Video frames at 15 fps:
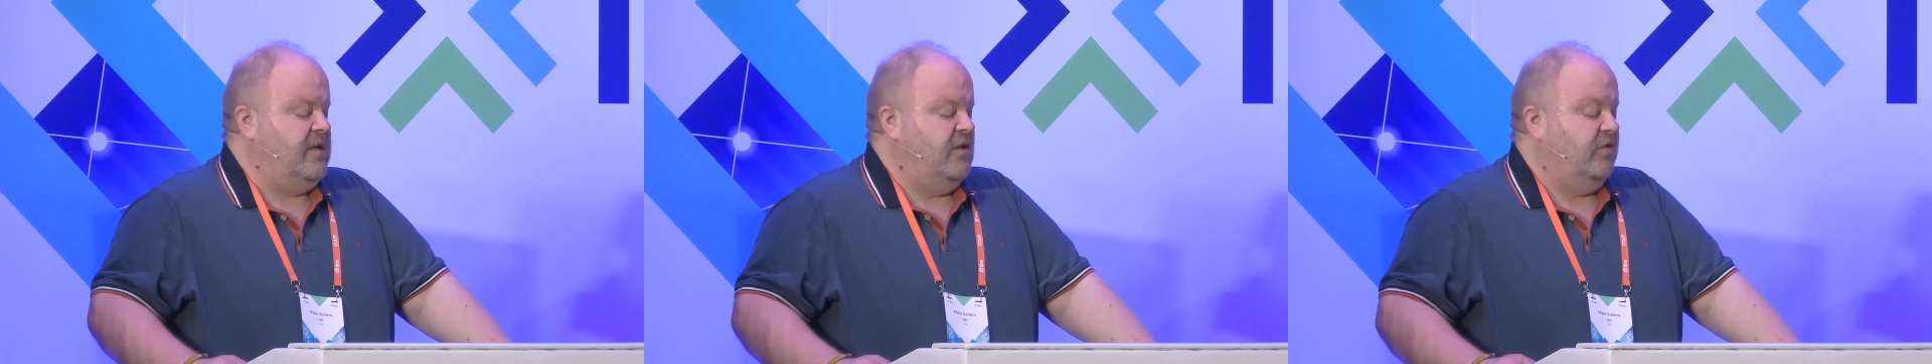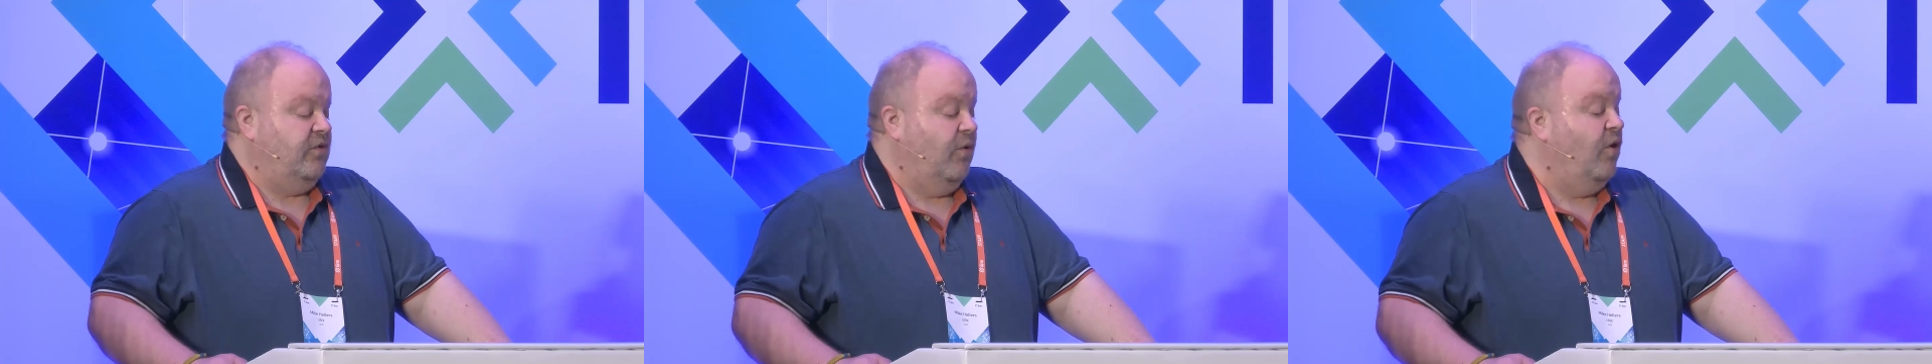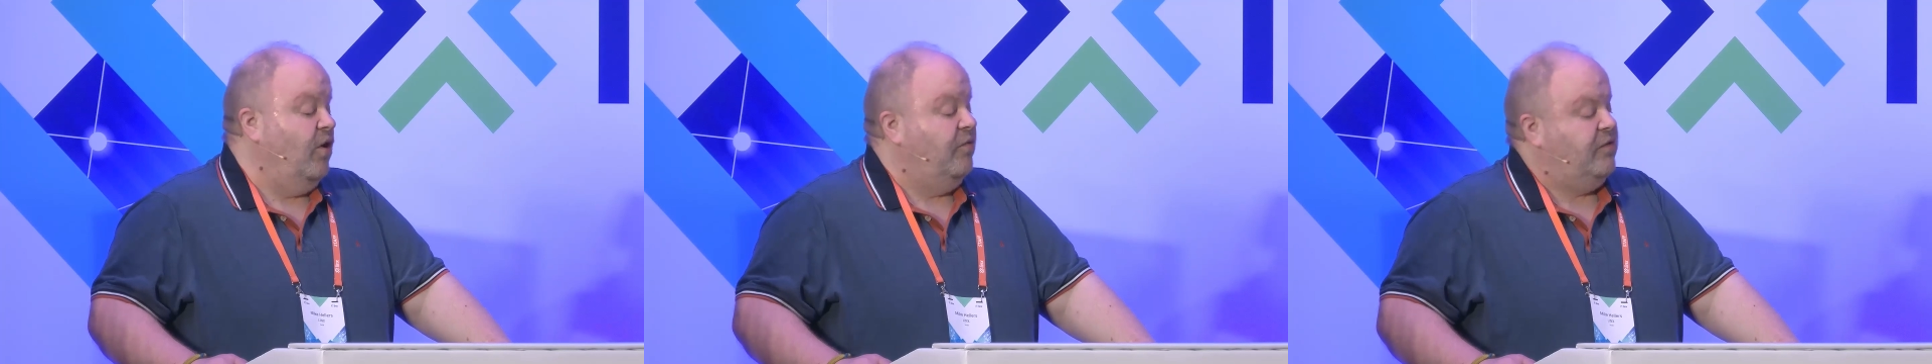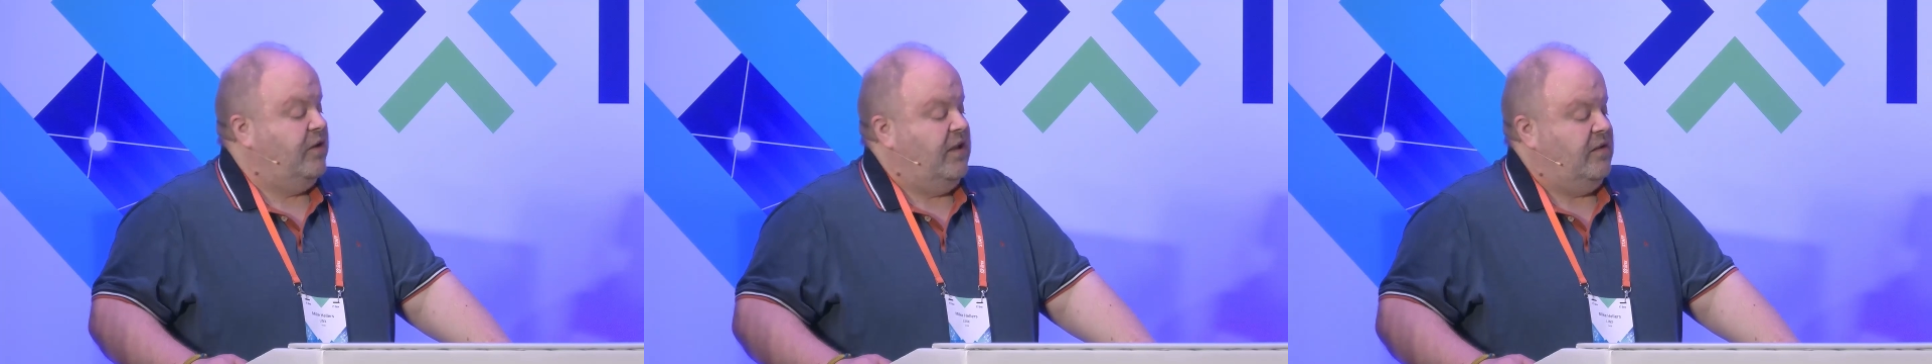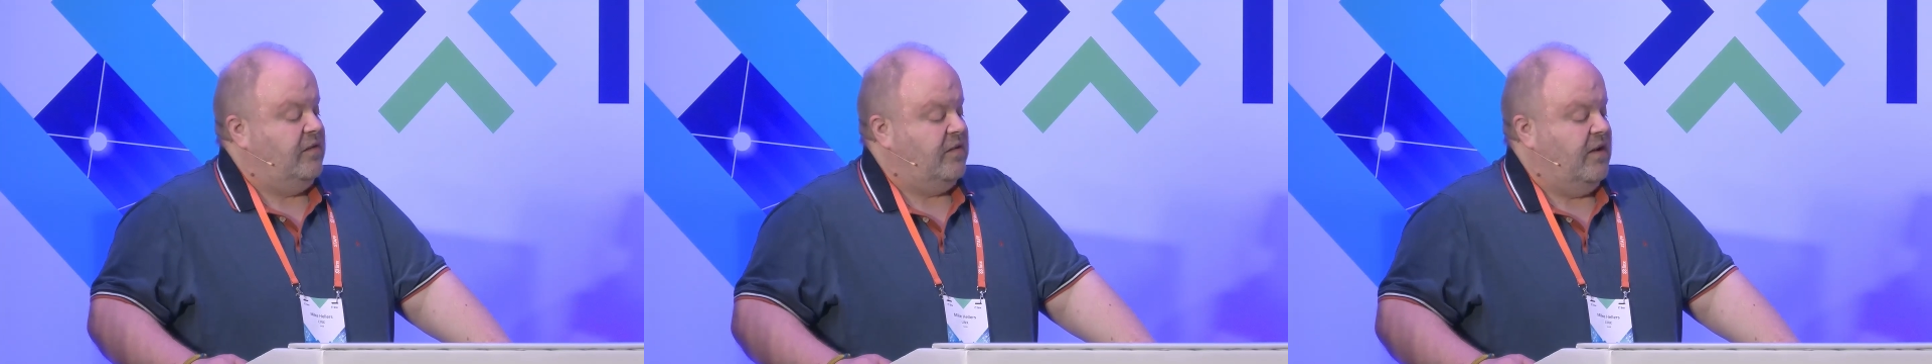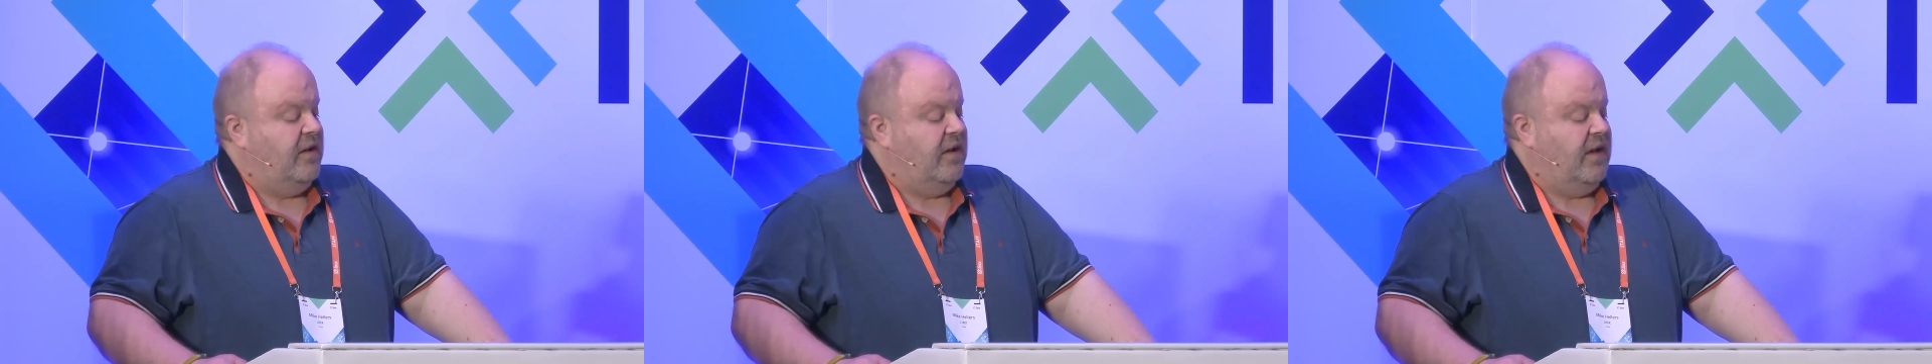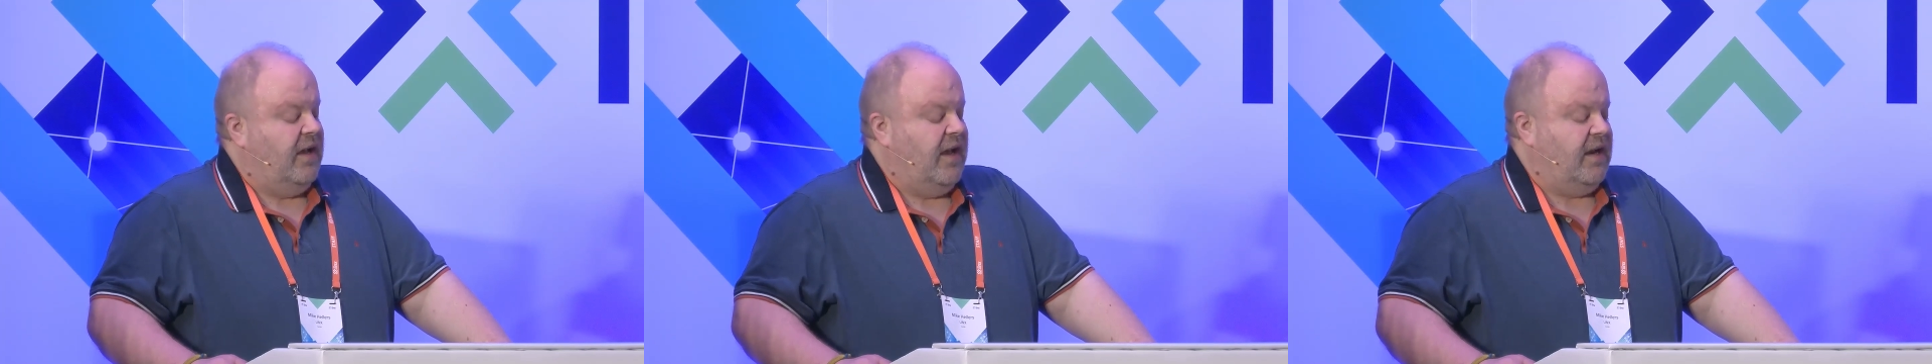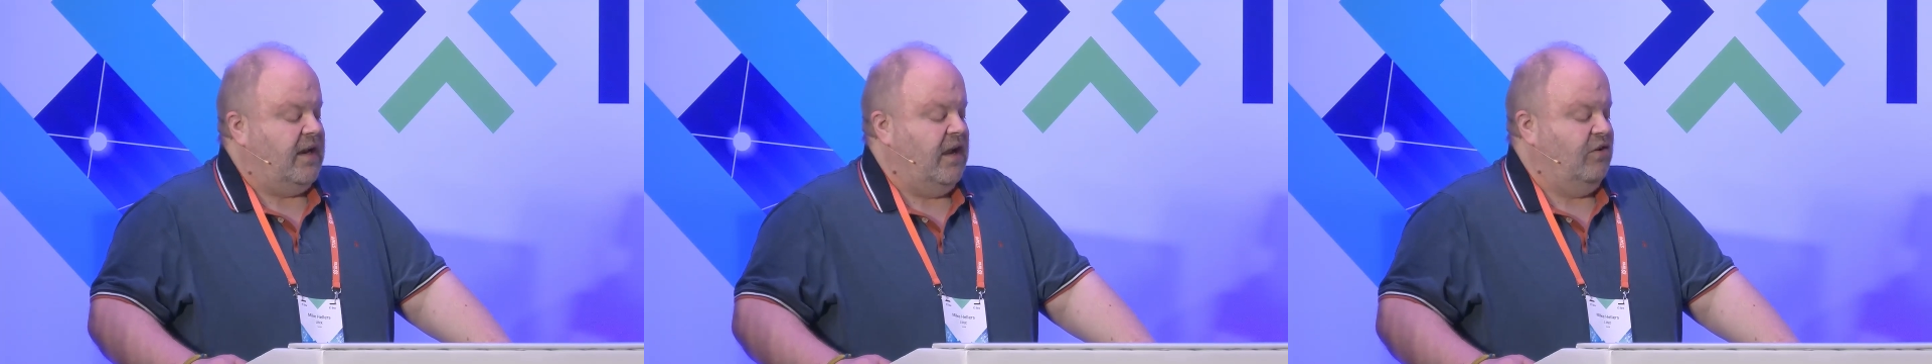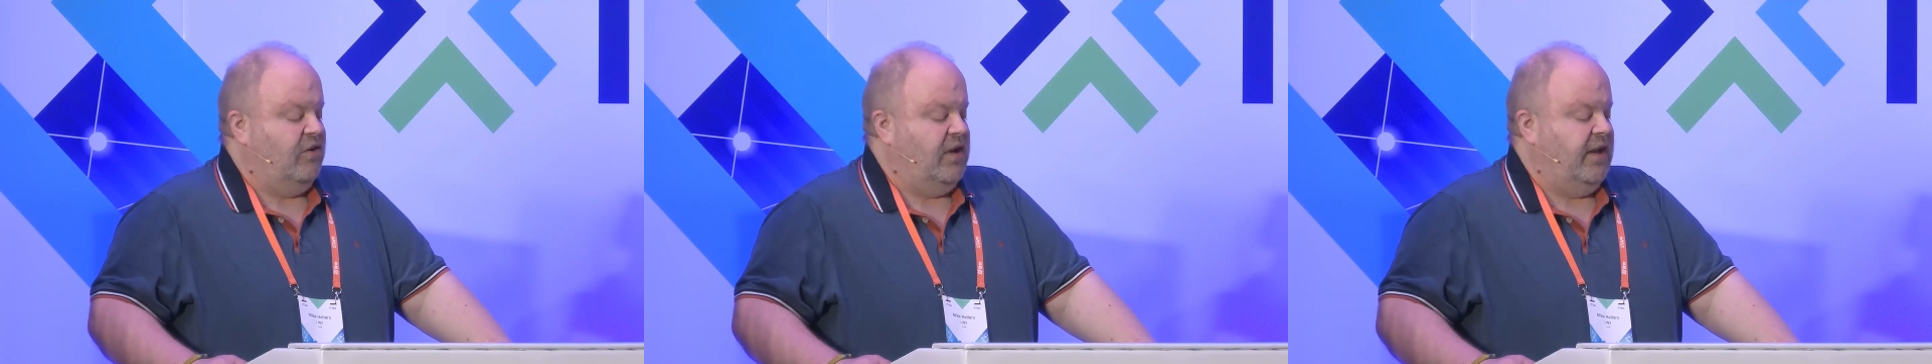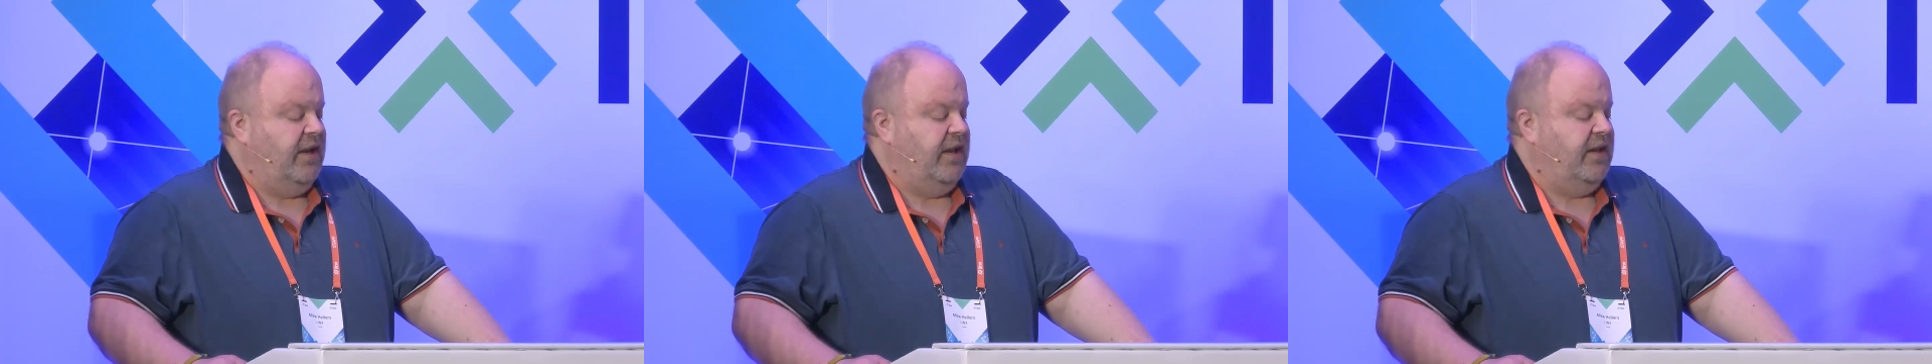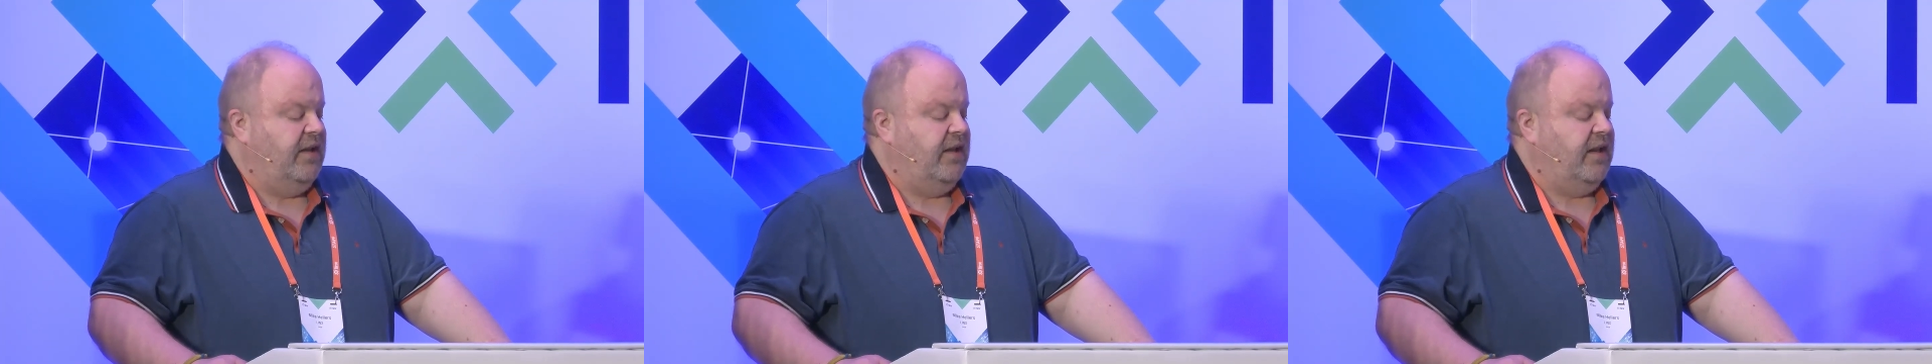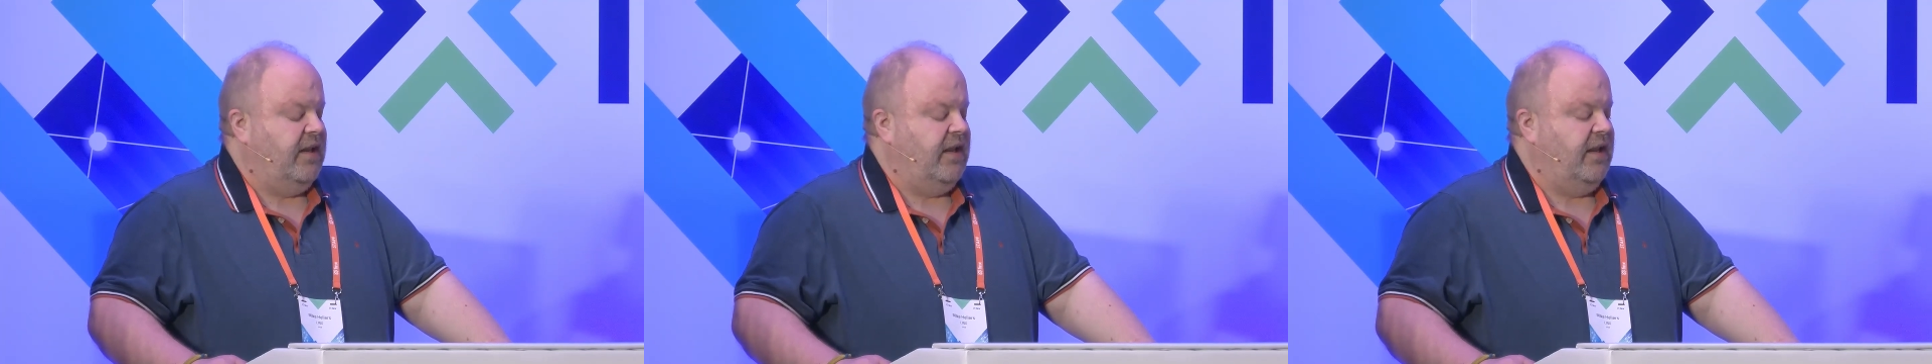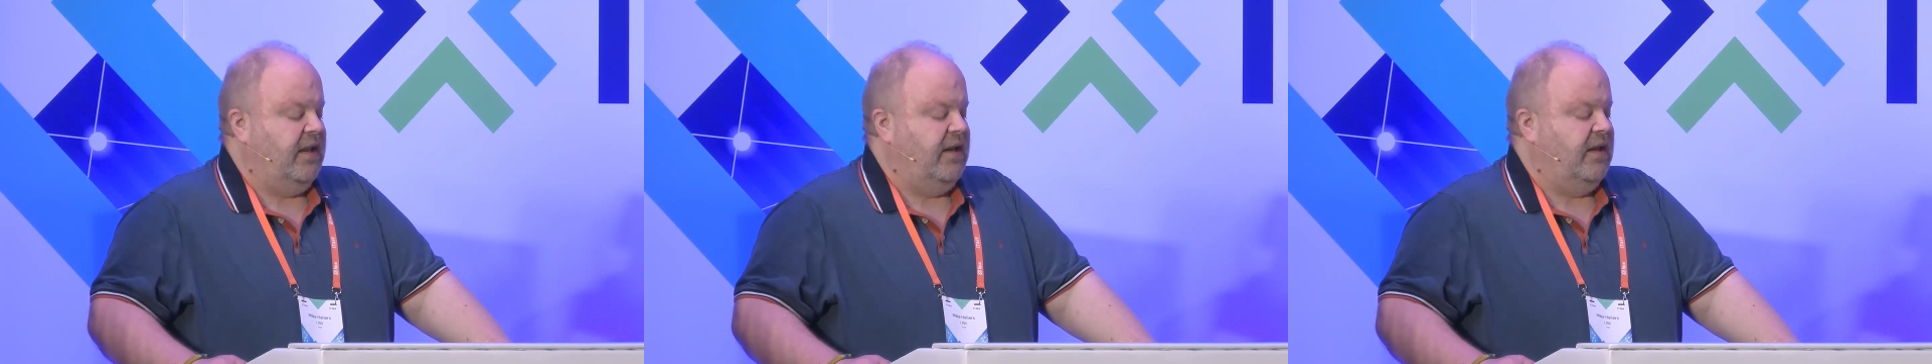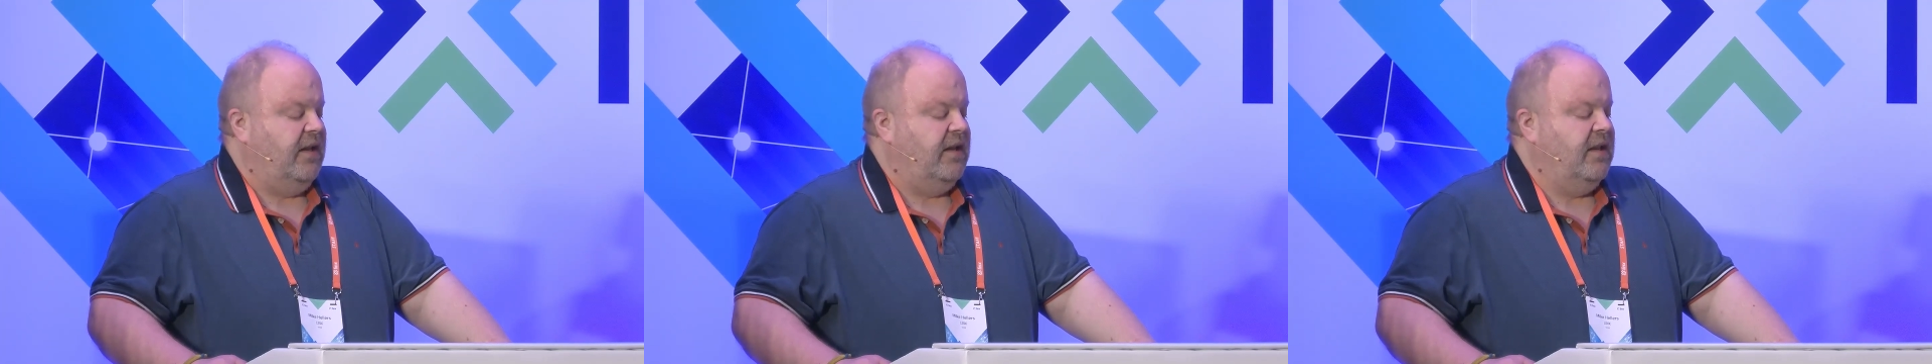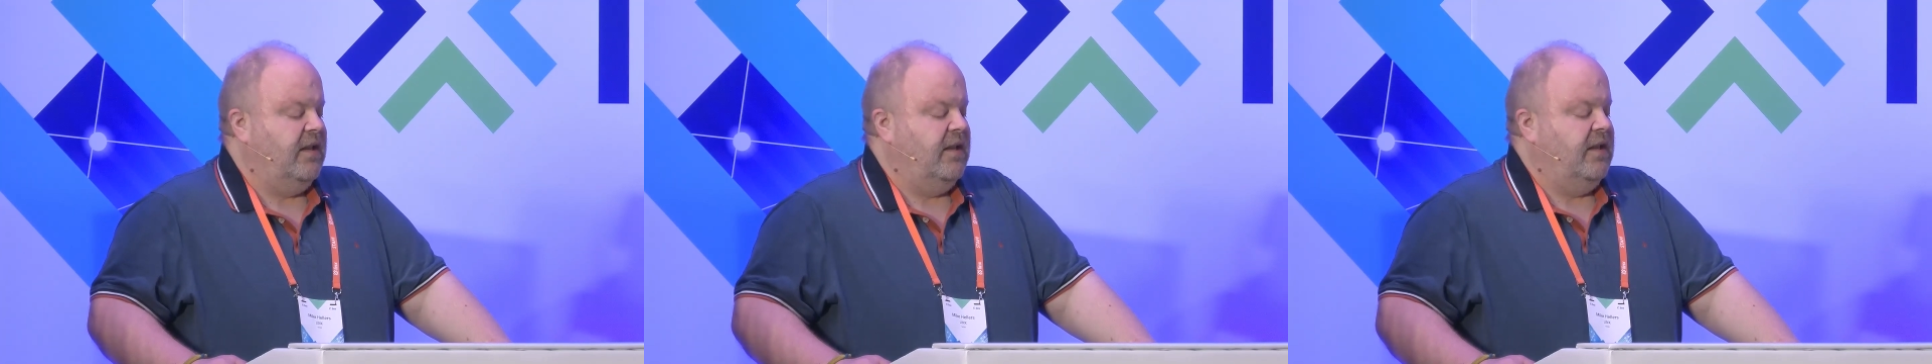So all of these are, are currently in, in,